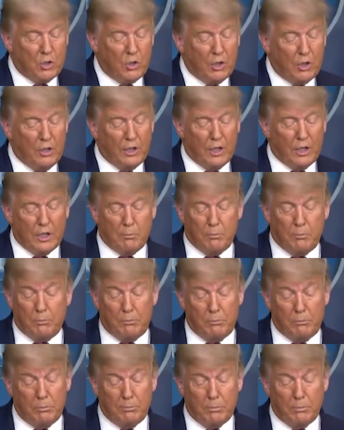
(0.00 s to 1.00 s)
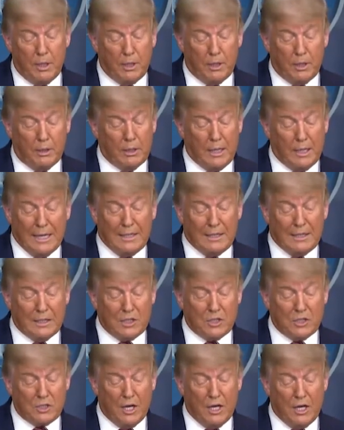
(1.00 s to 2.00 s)
But
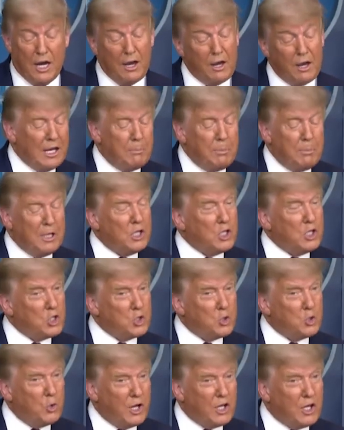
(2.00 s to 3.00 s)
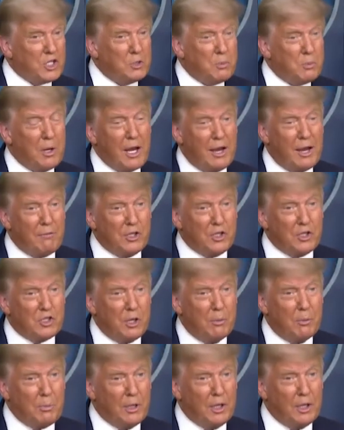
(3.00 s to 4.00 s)
the psychology of lie is
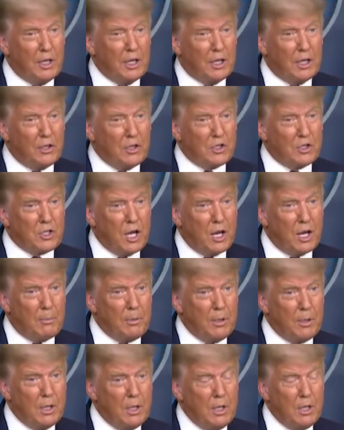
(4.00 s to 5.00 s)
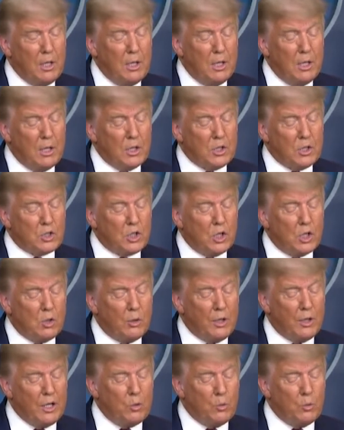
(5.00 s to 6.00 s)
that I think he
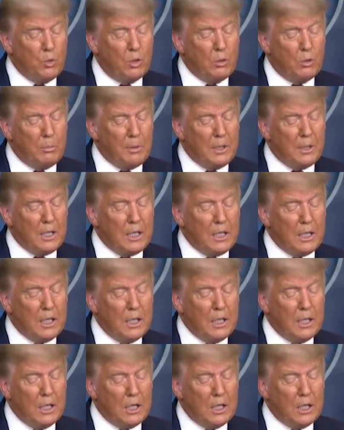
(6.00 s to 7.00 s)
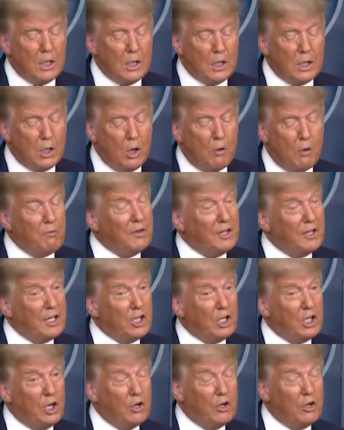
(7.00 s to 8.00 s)
feels that
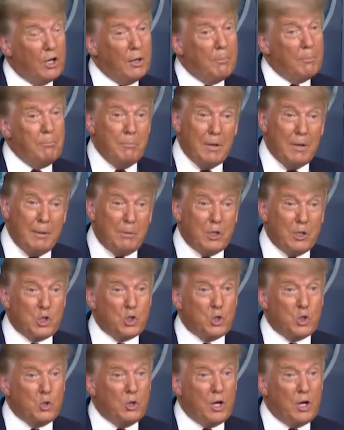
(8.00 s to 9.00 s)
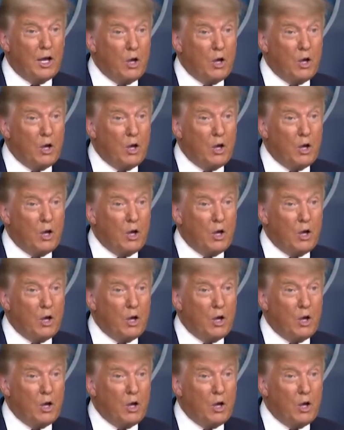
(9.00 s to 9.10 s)
he needs to